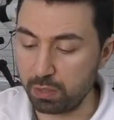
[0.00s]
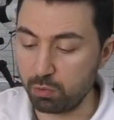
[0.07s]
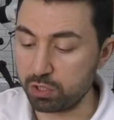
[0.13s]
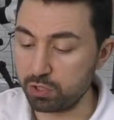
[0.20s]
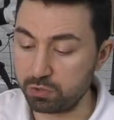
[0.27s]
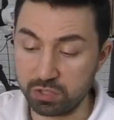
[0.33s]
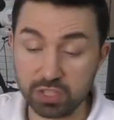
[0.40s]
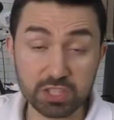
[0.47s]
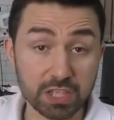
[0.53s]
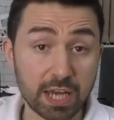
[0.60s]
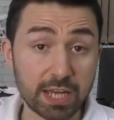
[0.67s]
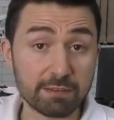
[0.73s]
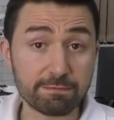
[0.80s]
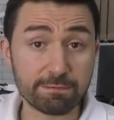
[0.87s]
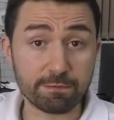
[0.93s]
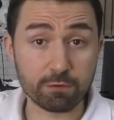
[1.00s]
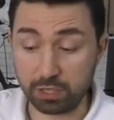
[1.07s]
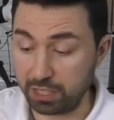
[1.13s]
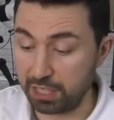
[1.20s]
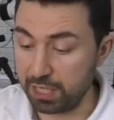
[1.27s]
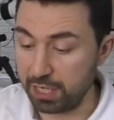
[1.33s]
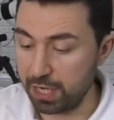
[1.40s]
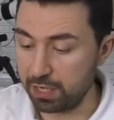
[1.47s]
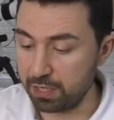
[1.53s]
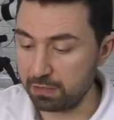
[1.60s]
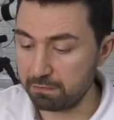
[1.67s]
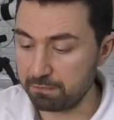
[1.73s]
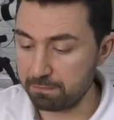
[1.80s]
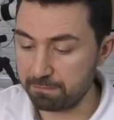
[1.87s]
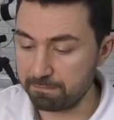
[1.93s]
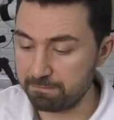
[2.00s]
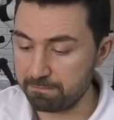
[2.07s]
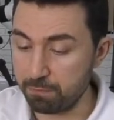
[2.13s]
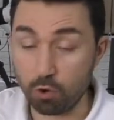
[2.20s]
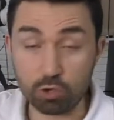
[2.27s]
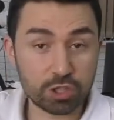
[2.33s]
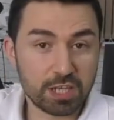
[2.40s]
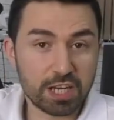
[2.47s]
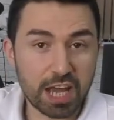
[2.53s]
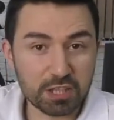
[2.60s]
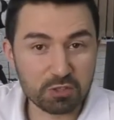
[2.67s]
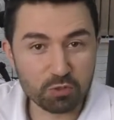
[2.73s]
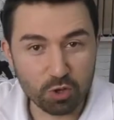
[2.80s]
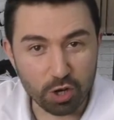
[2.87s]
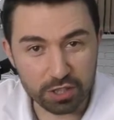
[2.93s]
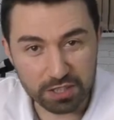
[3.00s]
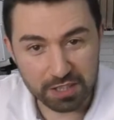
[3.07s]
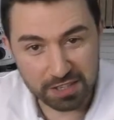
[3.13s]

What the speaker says: was designed for cleaning. Personally, I do not